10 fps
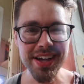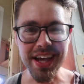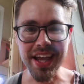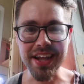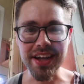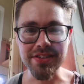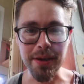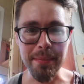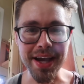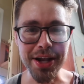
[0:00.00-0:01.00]
and
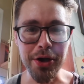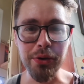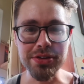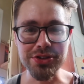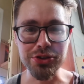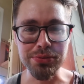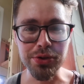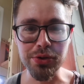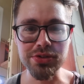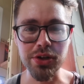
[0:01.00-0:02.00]
tomato soup
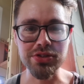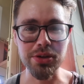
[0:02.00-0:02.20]
noodle. So it's